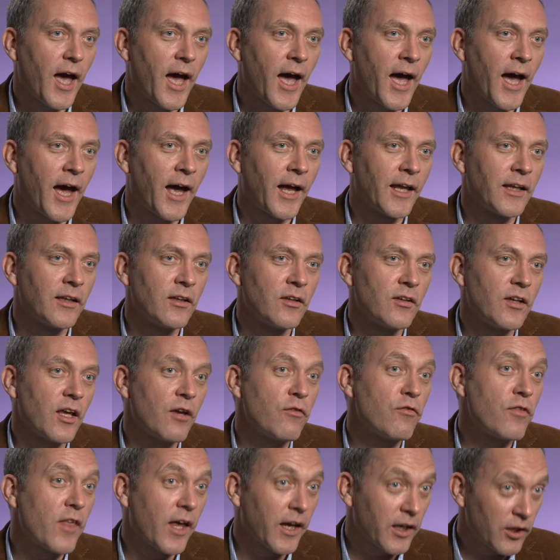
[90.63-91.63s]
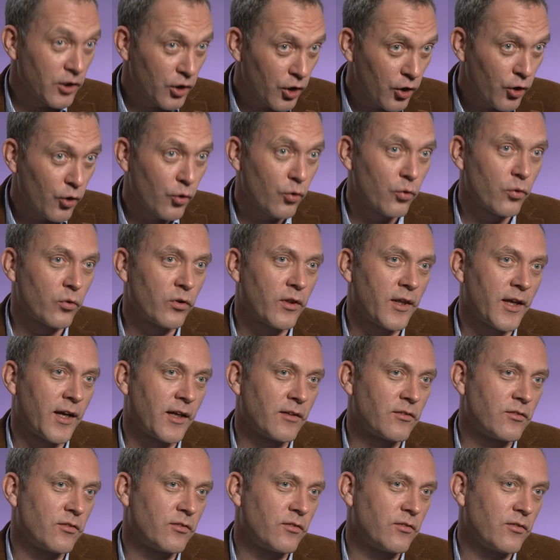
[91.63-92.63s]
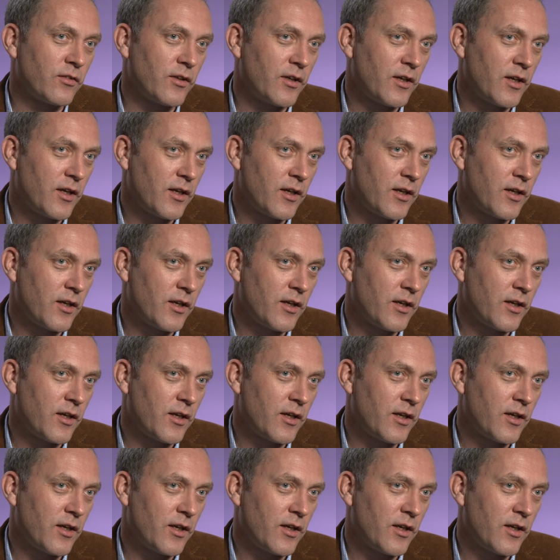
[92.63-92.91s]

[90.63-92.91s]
And if they know that